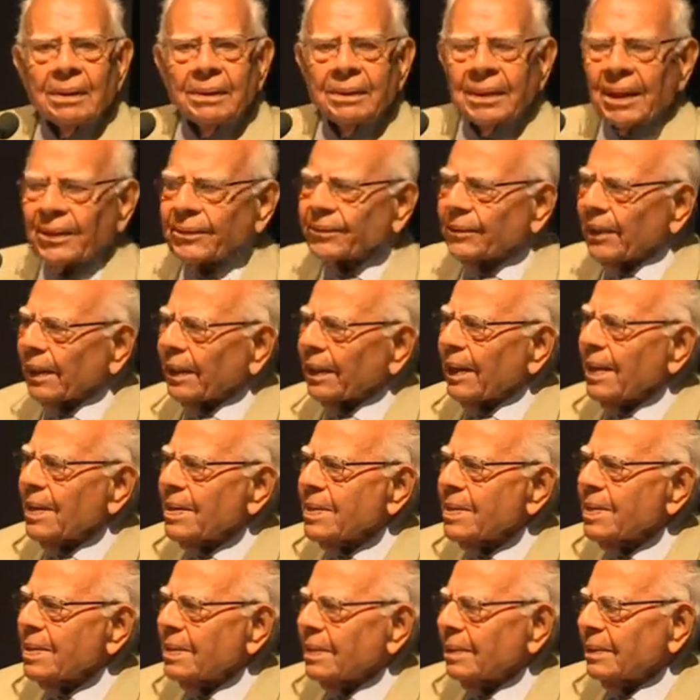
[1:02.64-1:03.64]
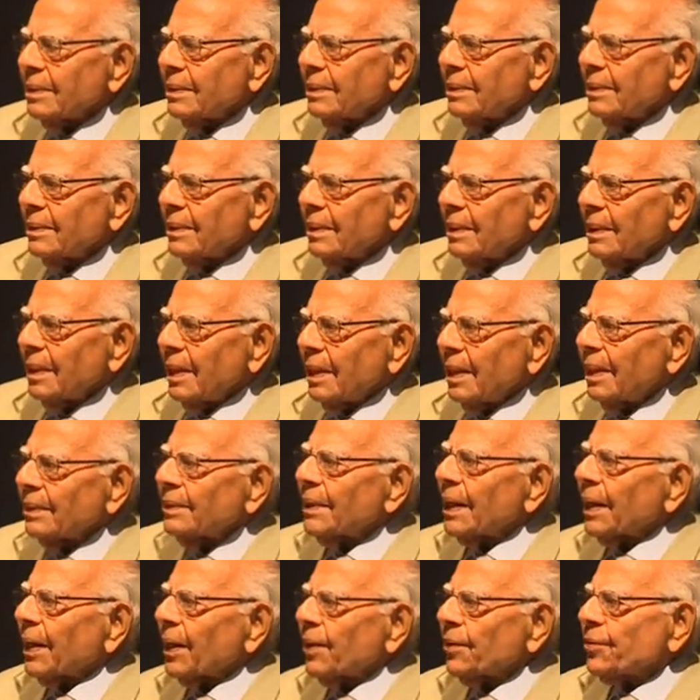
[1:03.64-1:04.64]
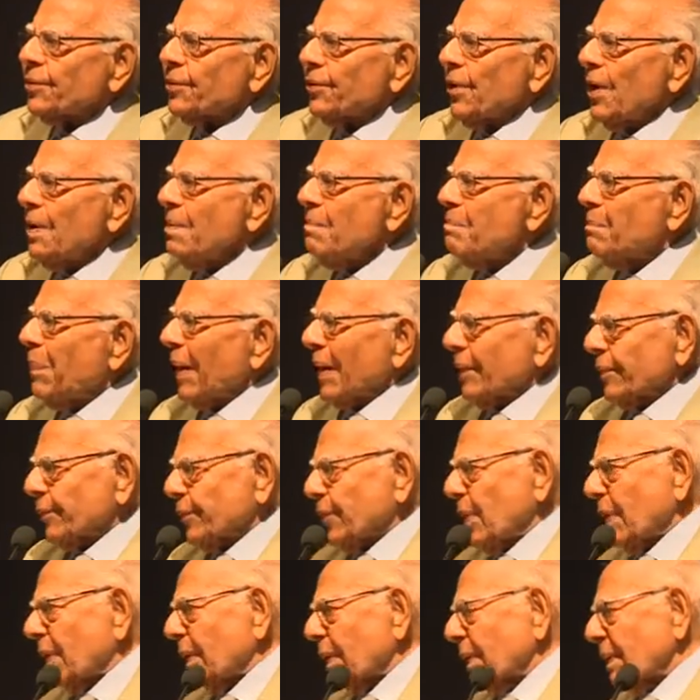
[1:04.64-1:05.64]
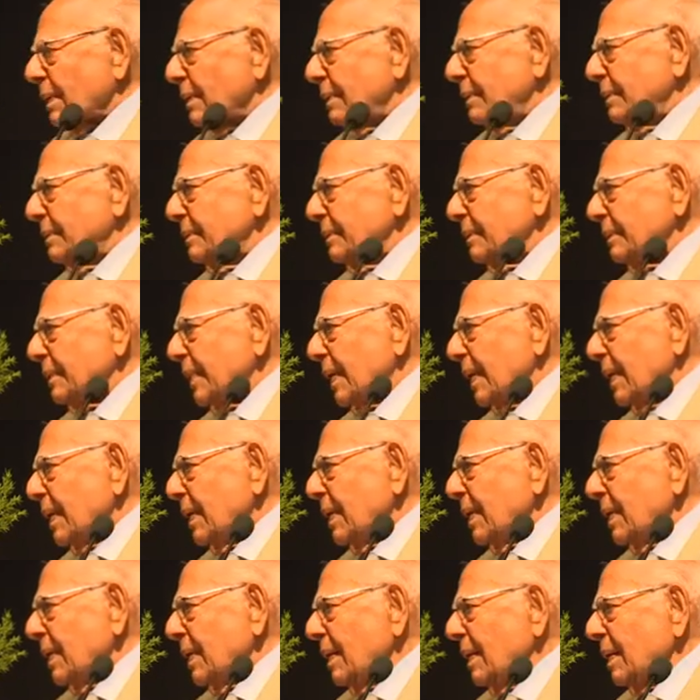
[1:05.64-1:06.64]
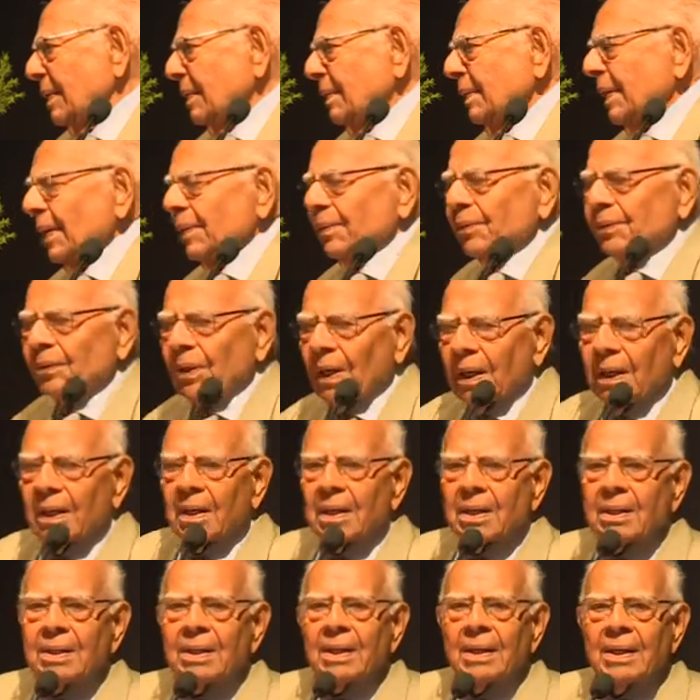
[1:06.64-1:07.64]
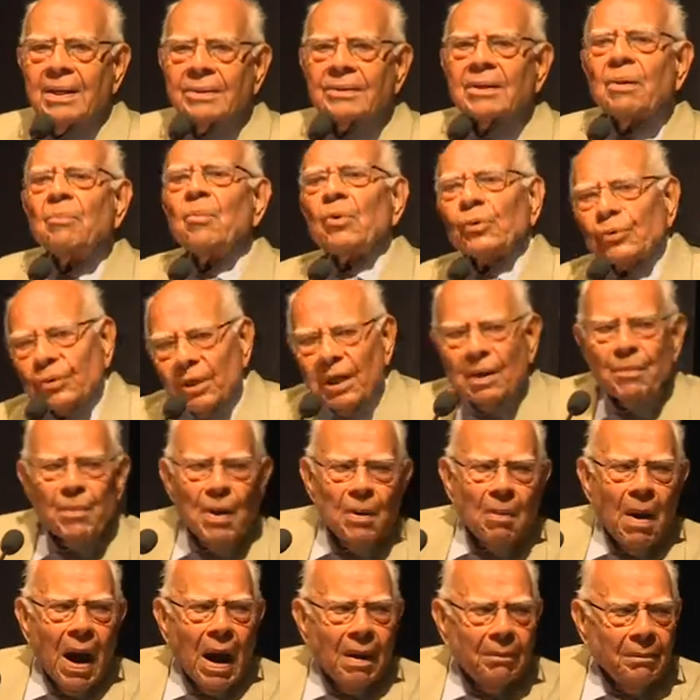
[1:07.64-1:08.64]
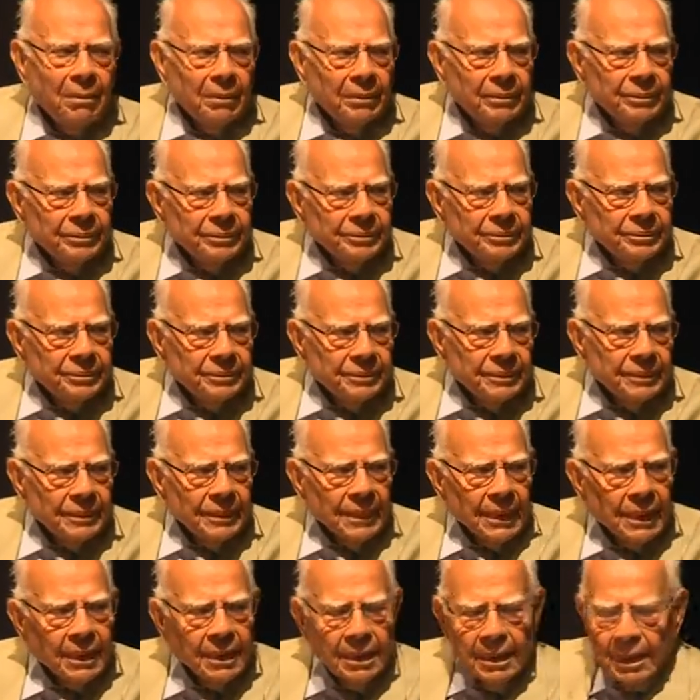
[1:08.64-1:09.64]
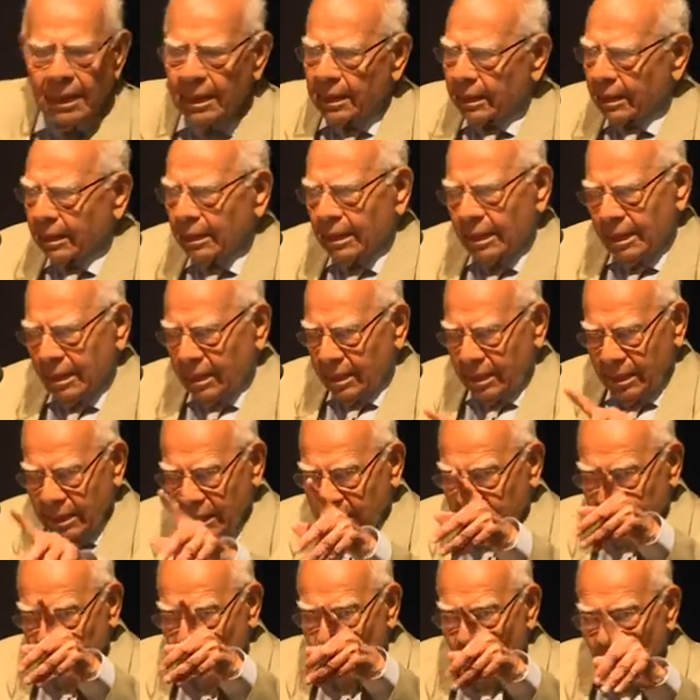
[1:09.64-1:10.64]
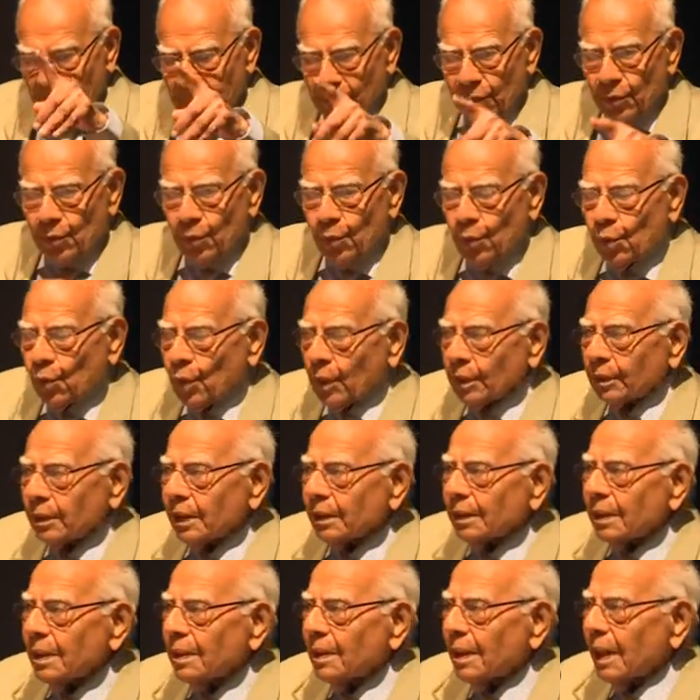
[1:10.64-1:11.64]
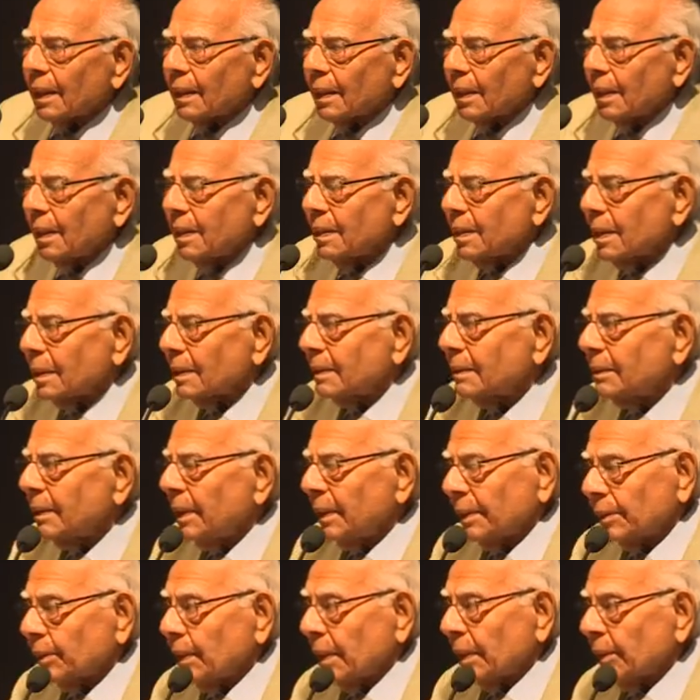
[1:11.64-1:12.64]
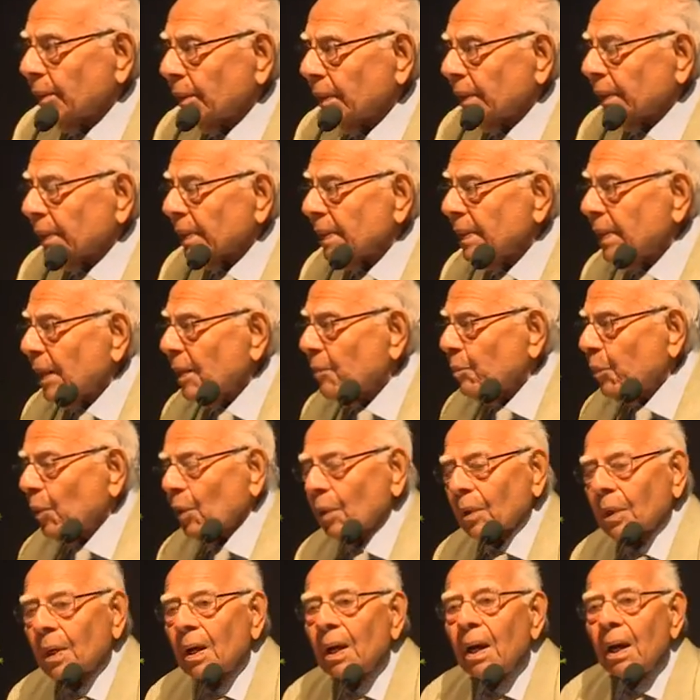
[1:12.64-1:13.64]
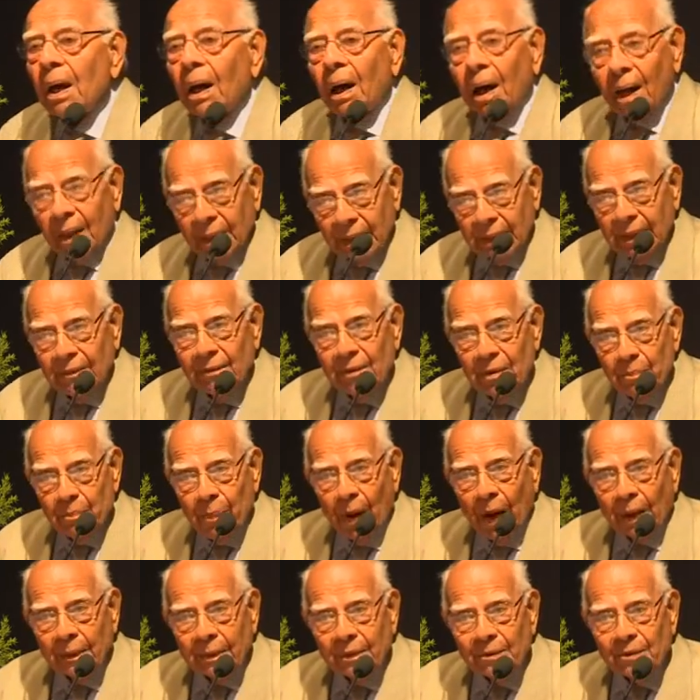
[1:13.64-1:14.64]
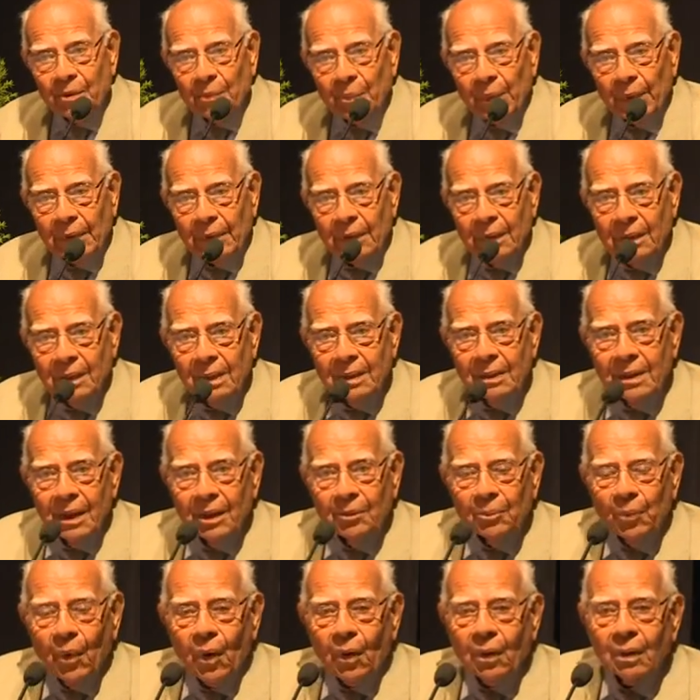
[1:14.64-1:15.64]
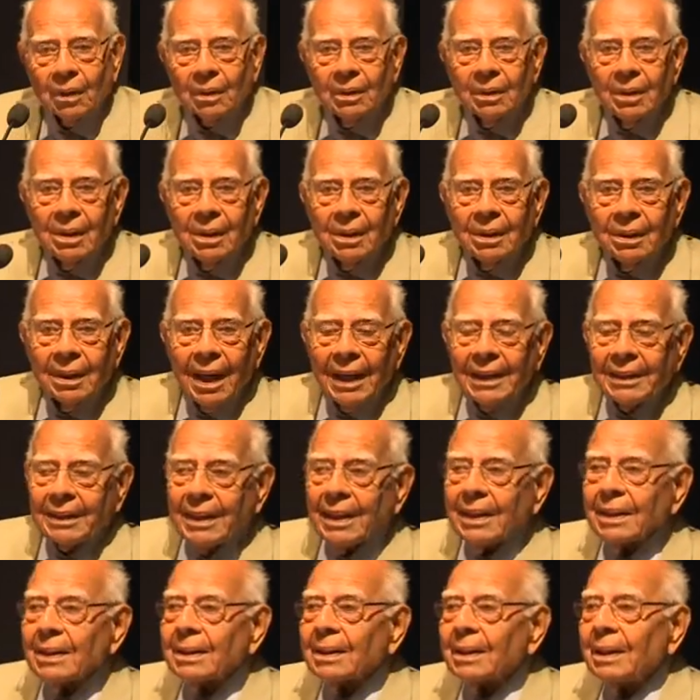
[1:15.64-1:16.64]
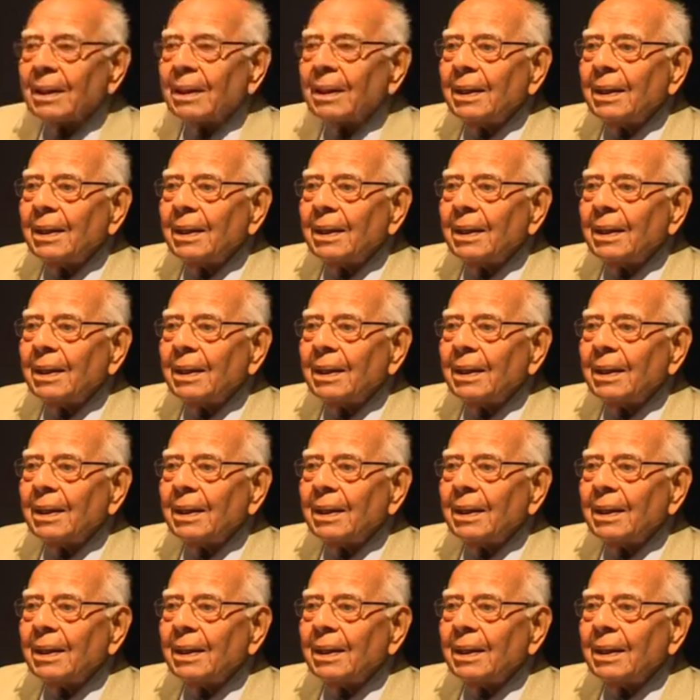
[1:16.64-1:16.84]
The second is a Christian pastor. The third is a Muslim imam. There is no Hindu who has written that book, or even participated in that book writing.